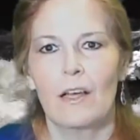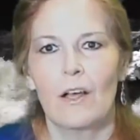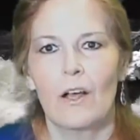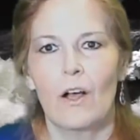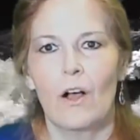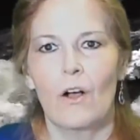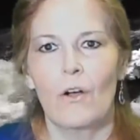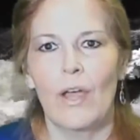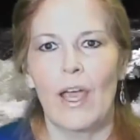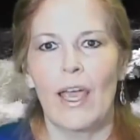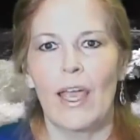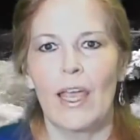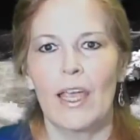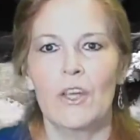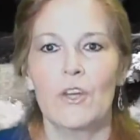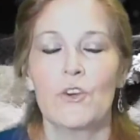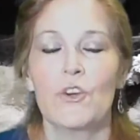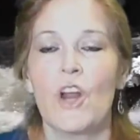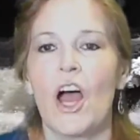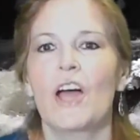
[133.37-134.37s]
Okay,
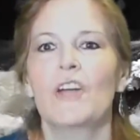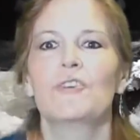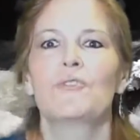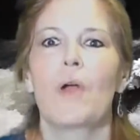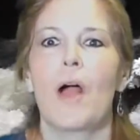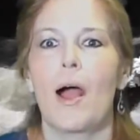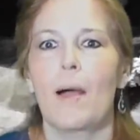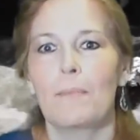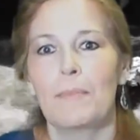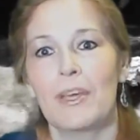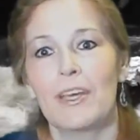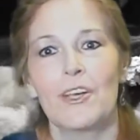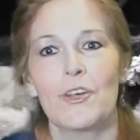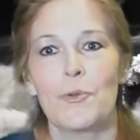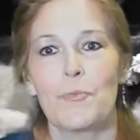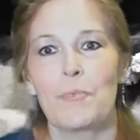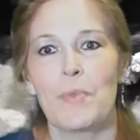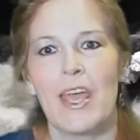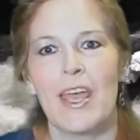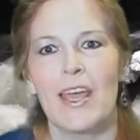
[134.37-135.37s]
you're not dropping your
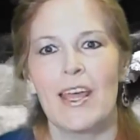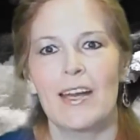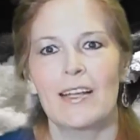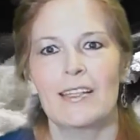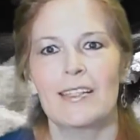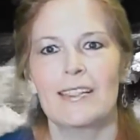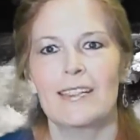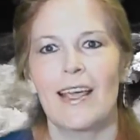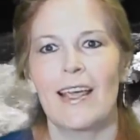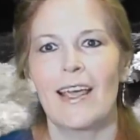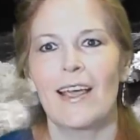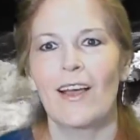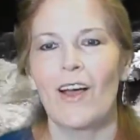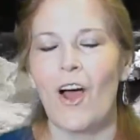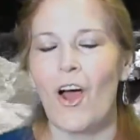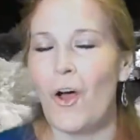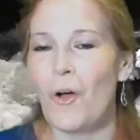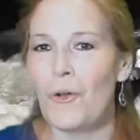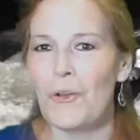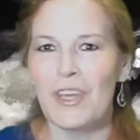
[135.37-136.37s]
pen and saying,
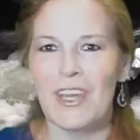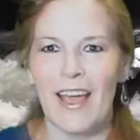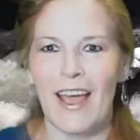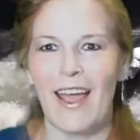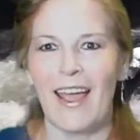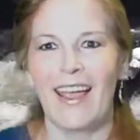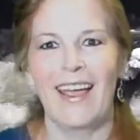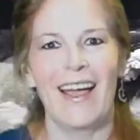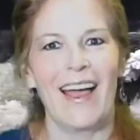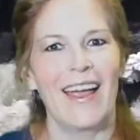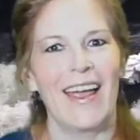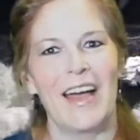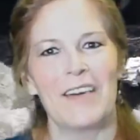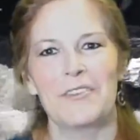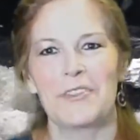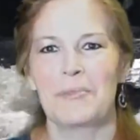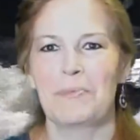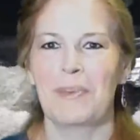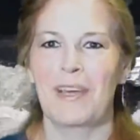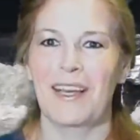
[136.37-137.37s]
oh yay, I have
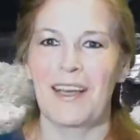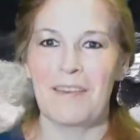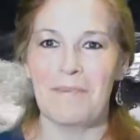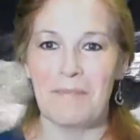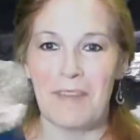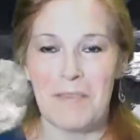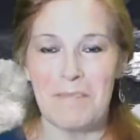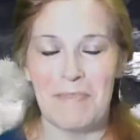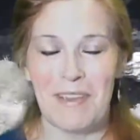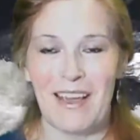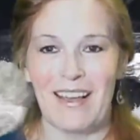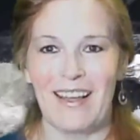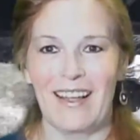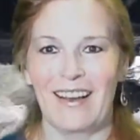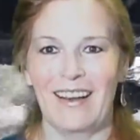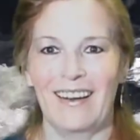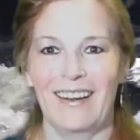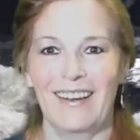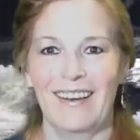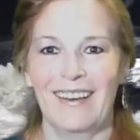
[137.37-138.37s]
to pick up my pen,
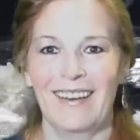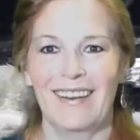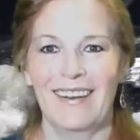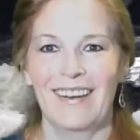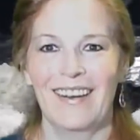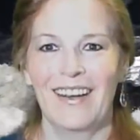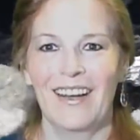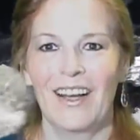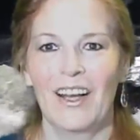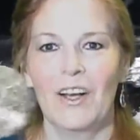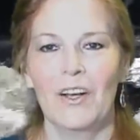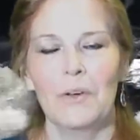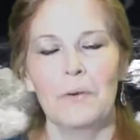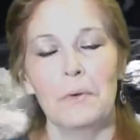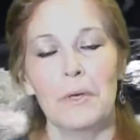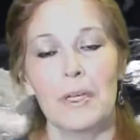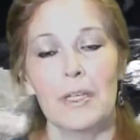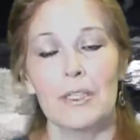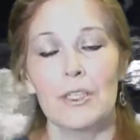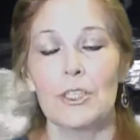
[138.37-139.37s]

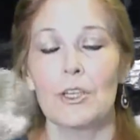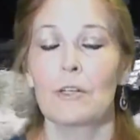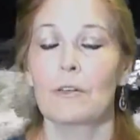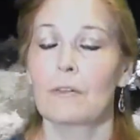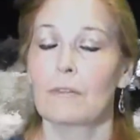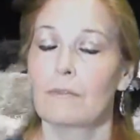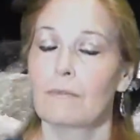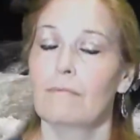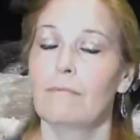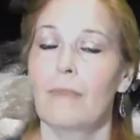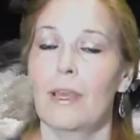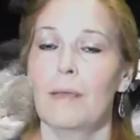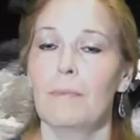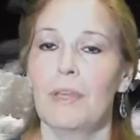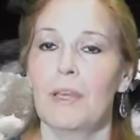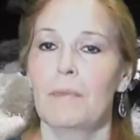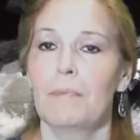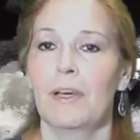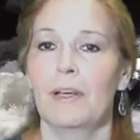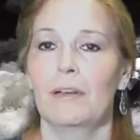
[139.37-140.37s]
which may be
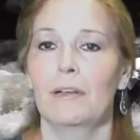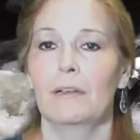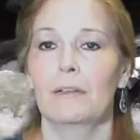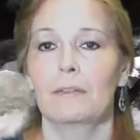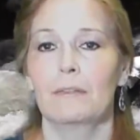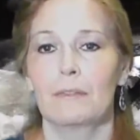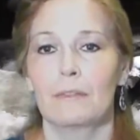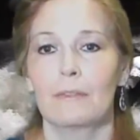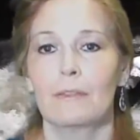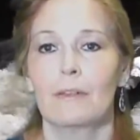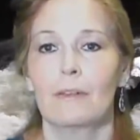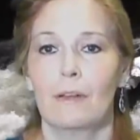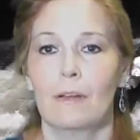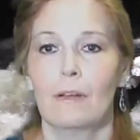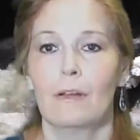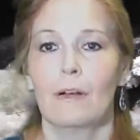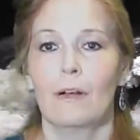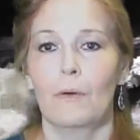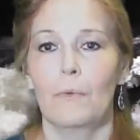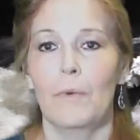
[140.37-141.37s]
a better
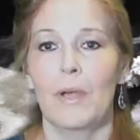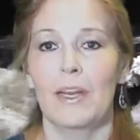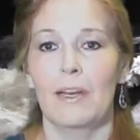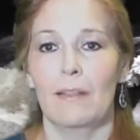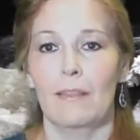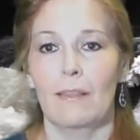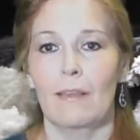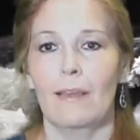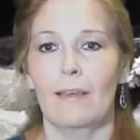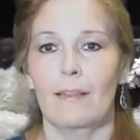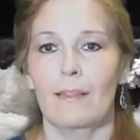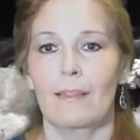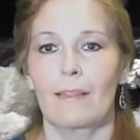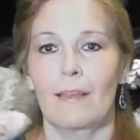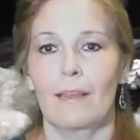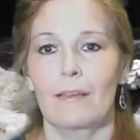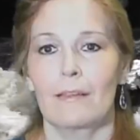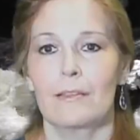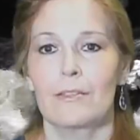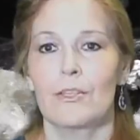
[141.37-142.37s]
way to think of
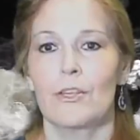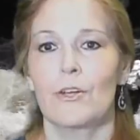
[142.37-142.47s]
things,